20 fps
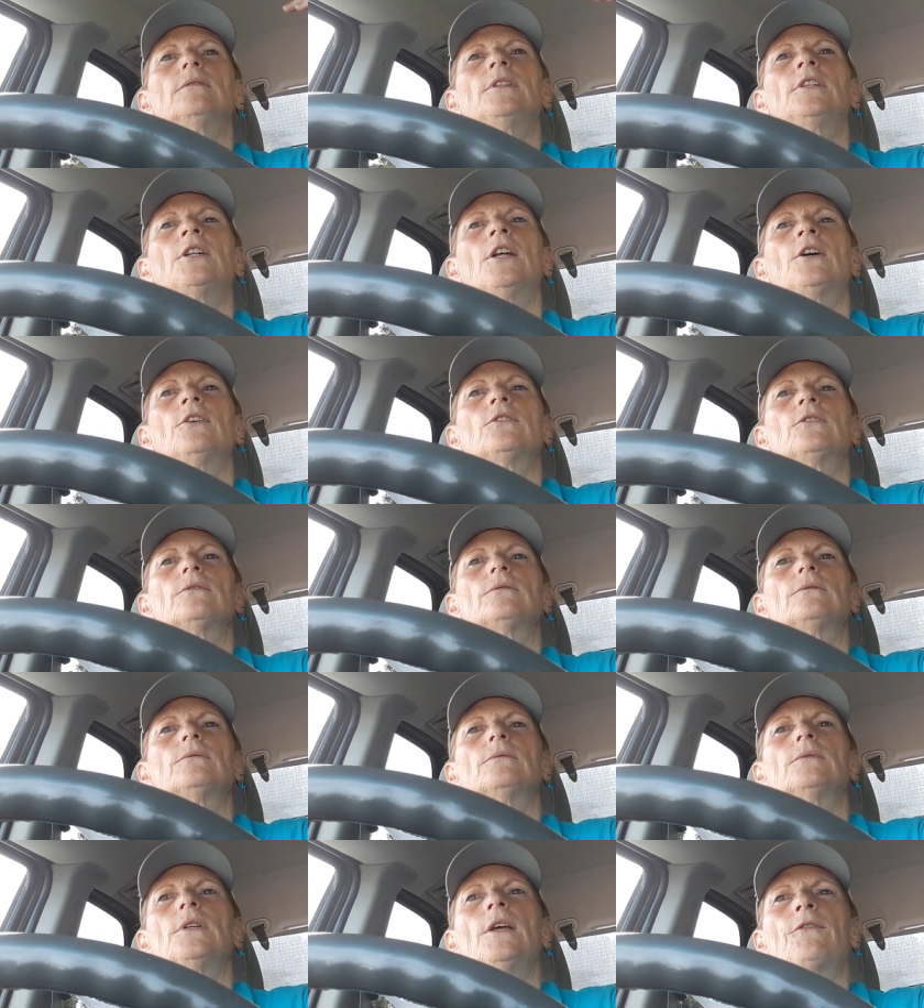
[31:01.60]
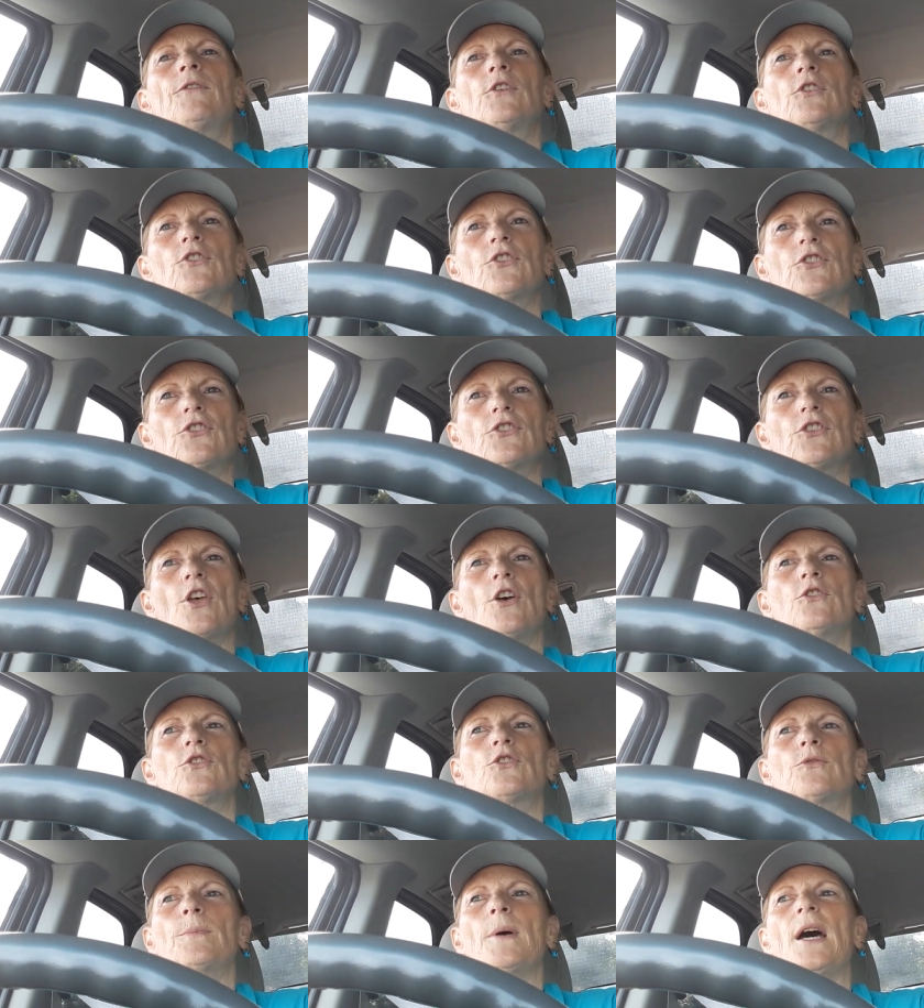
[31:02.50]
you know, if there's a
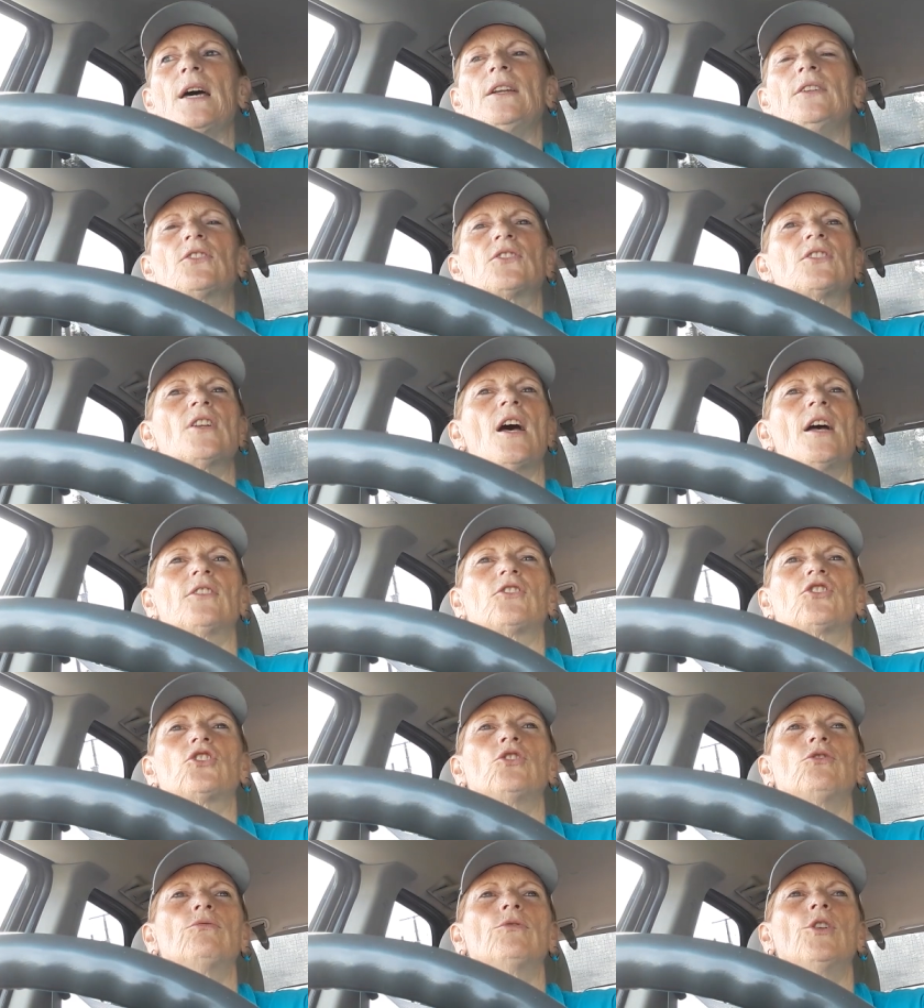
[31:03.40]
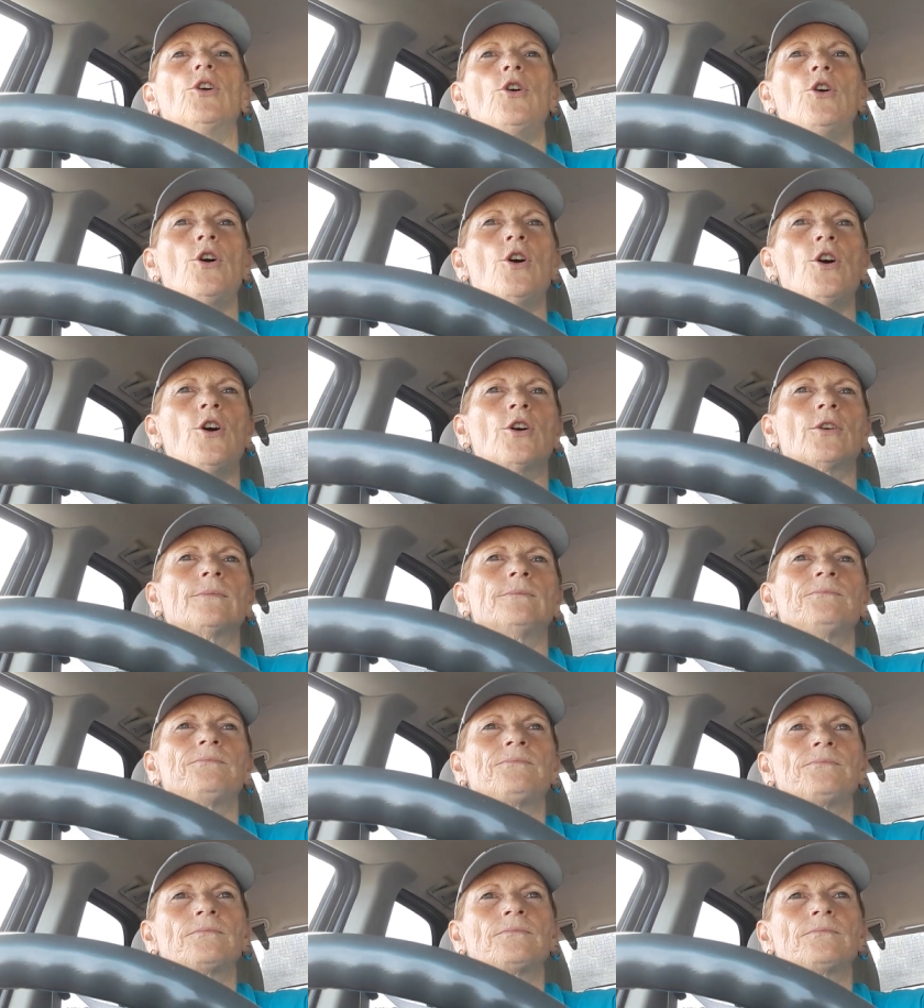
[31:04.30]
slow spot, it's not too long.